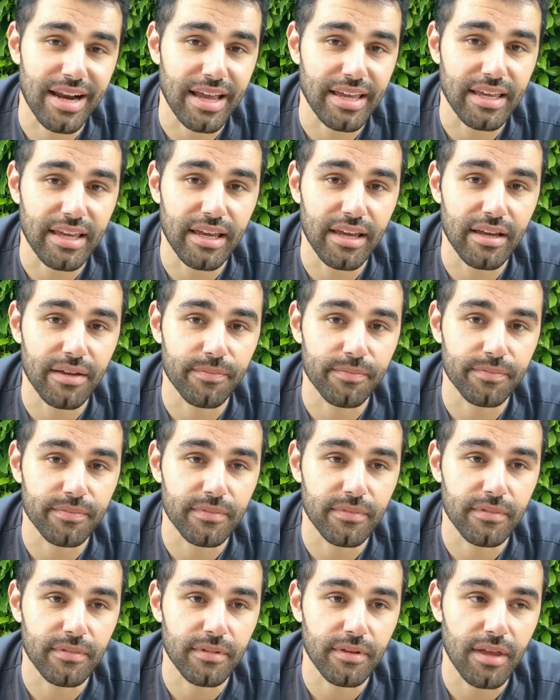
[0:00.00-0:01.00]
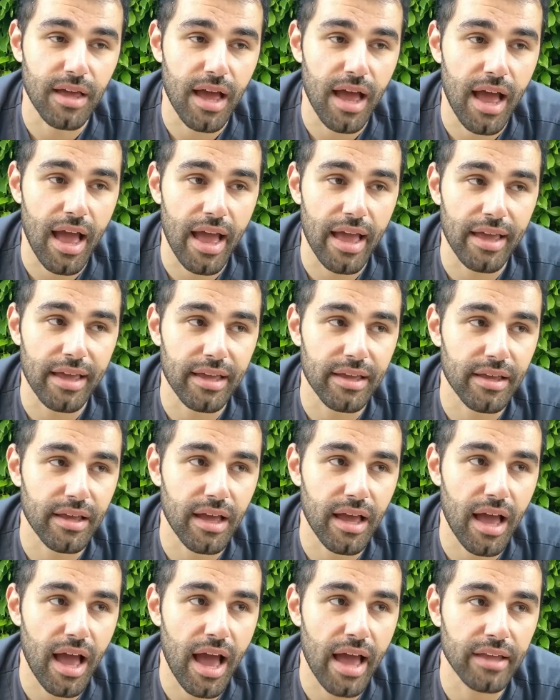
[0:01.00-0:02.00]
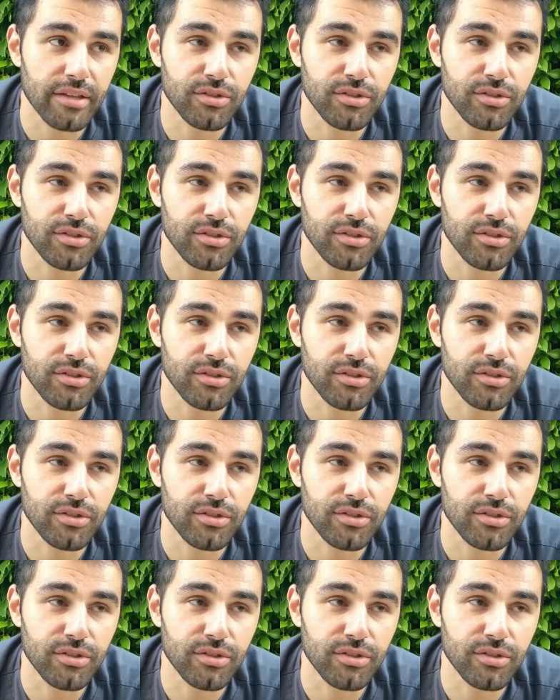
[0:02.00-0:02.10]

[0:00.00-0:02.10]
I